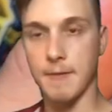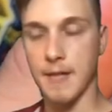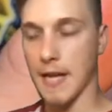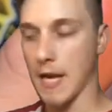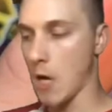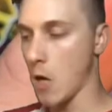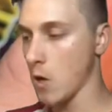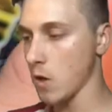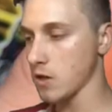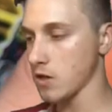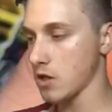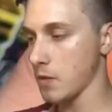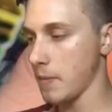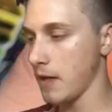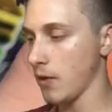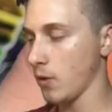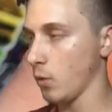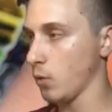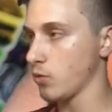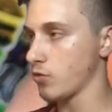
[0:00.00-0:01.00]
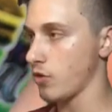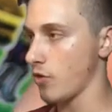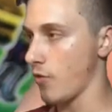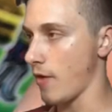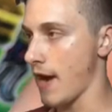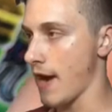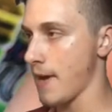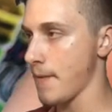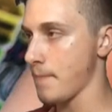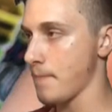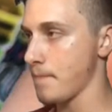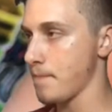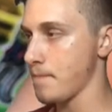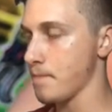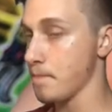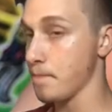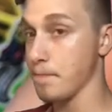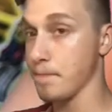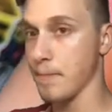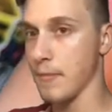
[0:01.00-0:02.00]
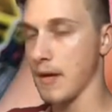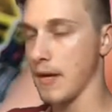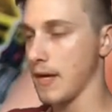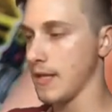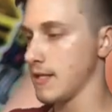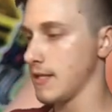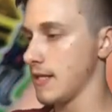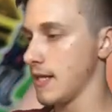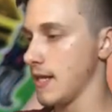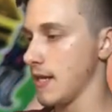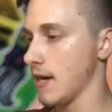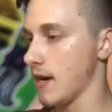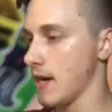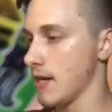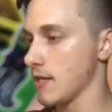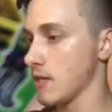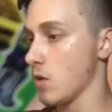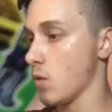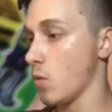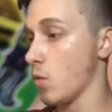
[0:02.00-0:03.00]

It looks to be an ultra rare, but let's see, guys,